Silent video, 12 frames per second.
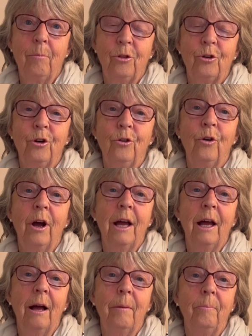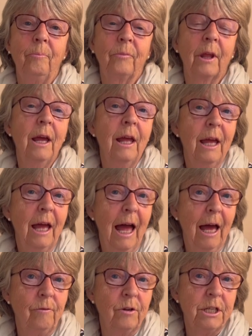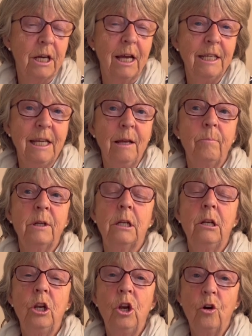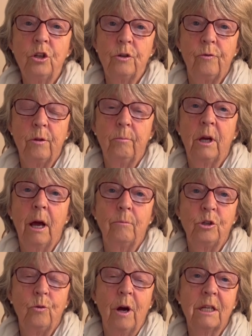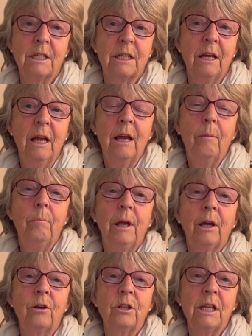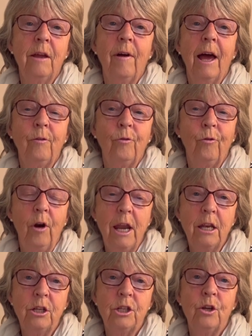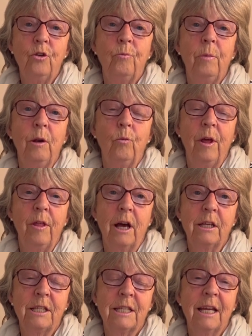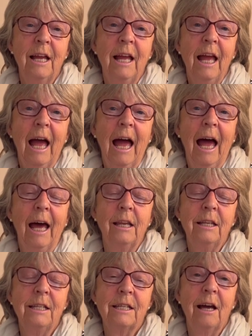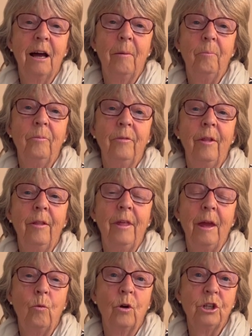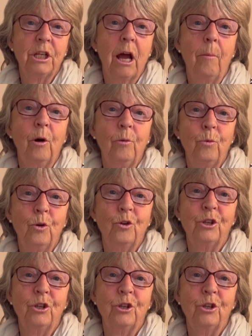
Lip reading: come through advertising, but a lot of them come to us because they've had friends who've been with us and they want to come on